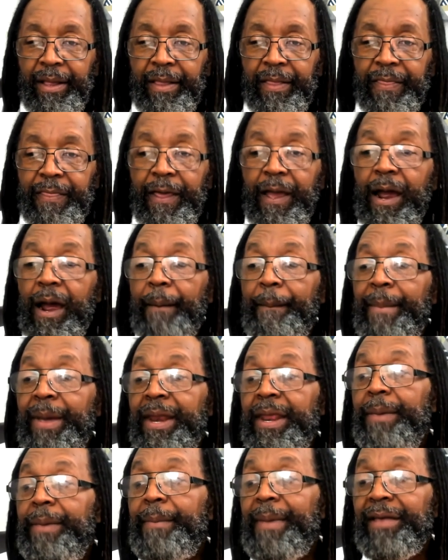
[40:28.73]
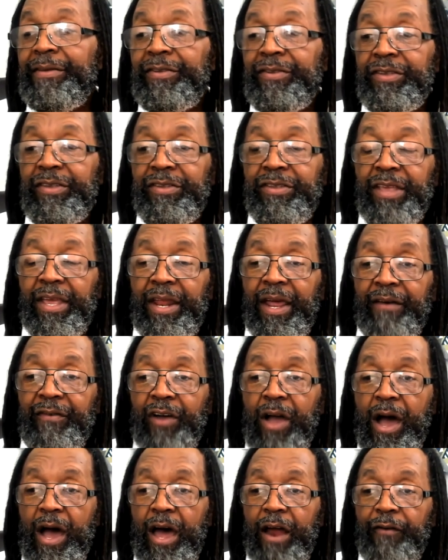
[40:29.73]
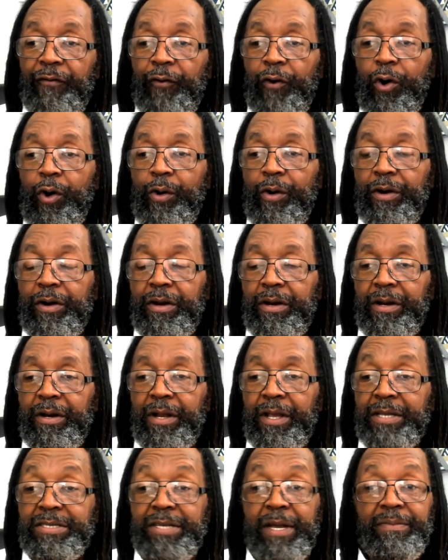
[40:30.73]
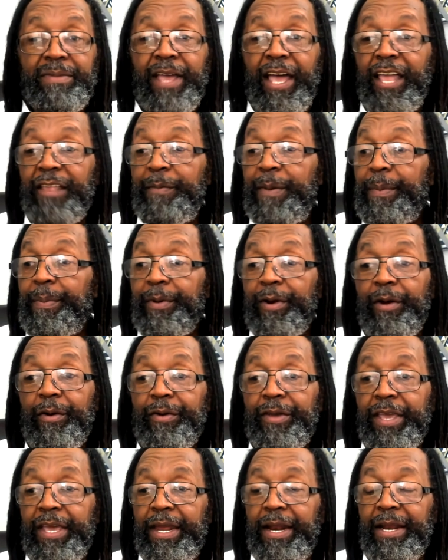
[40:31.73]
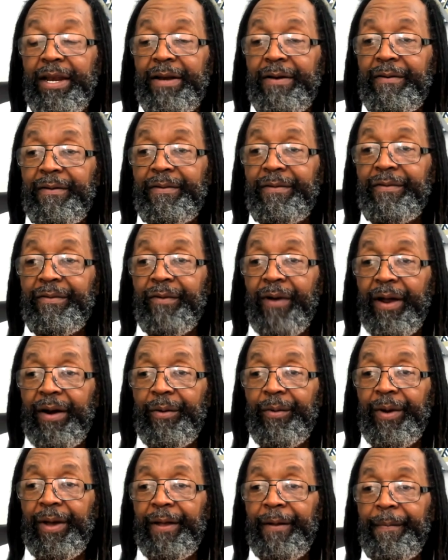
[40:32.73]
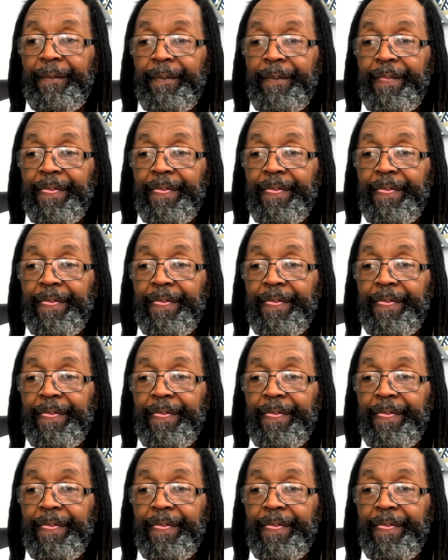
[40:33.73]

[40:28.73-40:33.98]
There are many messages that have gone forward, and sometimes people don't get it right away.